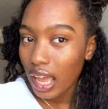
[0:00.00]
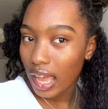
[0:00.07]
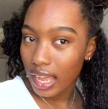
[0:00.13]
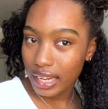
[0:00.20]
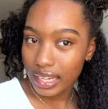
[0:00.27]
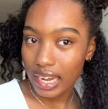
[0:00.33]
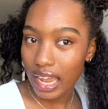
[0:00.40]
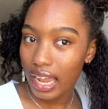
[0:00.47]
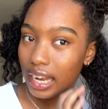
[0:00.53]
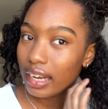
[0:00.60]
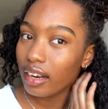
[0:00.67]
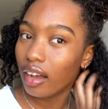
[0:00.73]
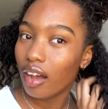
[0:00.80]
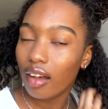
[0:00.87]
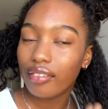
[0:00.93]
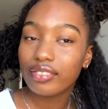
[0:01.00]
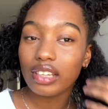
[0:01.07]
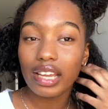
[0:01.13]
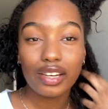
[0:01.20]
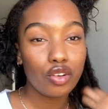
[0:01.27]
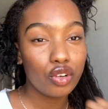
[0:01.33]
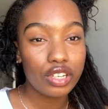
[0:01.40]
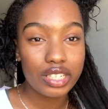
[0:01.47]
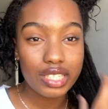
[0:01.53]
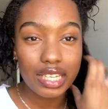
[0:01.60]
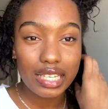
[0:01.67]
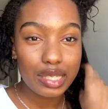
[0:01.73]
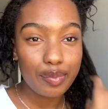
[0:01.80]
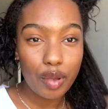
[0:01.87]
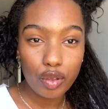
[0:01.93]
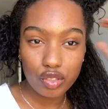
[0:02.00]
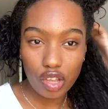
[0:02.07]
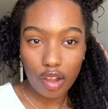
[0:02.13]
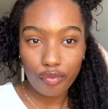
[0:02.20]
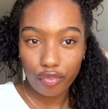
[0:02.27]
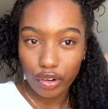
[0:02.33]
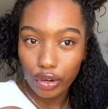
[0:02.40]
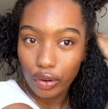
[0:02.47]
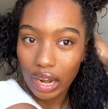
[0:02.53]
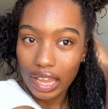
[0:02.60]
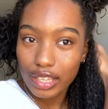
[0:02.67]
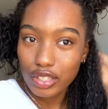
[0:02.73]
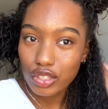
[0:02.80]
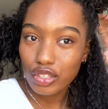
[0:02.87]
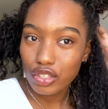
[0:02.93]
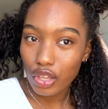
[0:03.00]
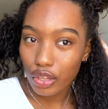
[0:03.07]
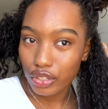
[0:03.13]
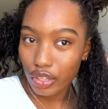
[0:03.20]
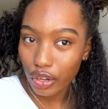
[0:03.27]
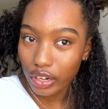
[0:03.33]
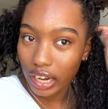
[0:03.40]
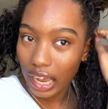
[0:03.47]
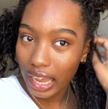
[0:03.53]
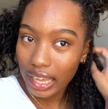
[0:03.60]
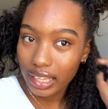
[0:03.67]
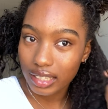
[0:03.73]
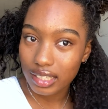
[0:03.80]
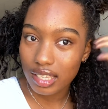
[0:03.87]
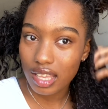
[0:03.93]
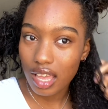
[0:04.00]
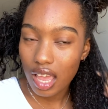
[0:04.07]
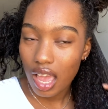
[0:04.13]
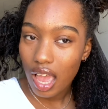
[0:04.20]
and then after, and honestly it smells unreal, like it's so nice.